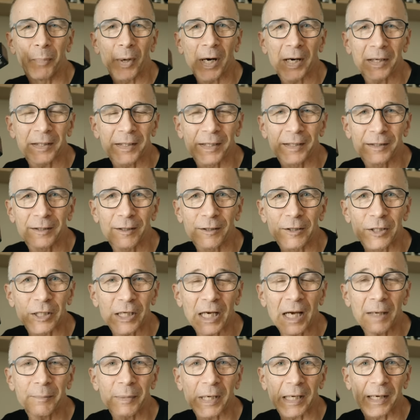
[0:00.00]
but the
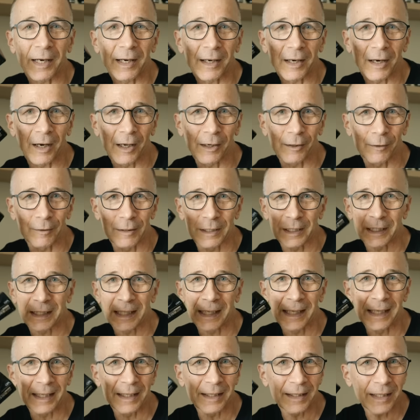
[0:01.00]
JPEG colors
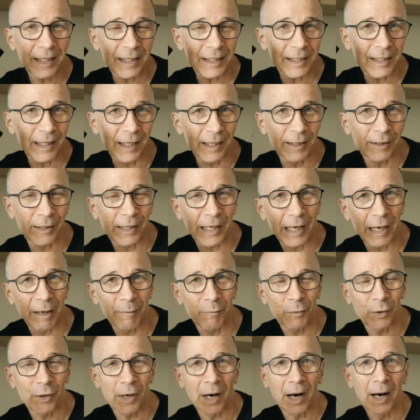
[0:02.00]
in this little
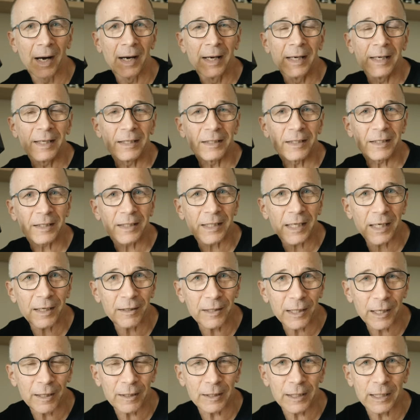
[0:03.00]
camera
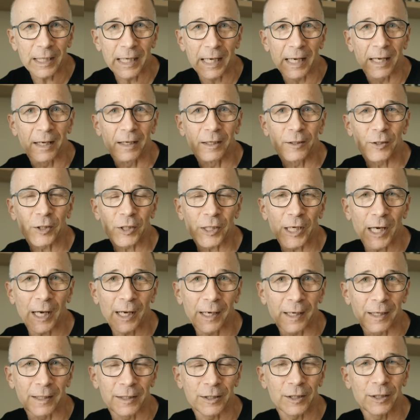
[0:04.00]
seriously
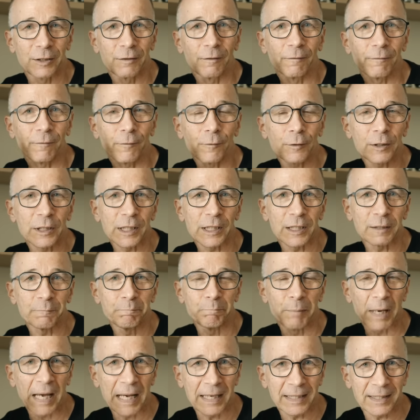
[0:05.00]
challenge Fuji's
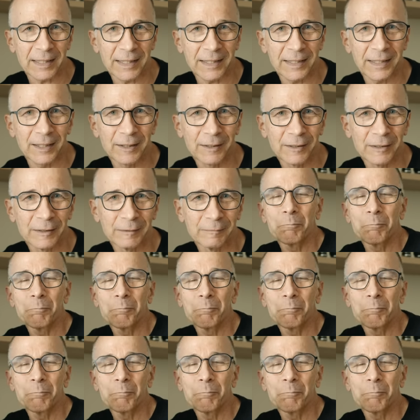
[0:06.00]
best.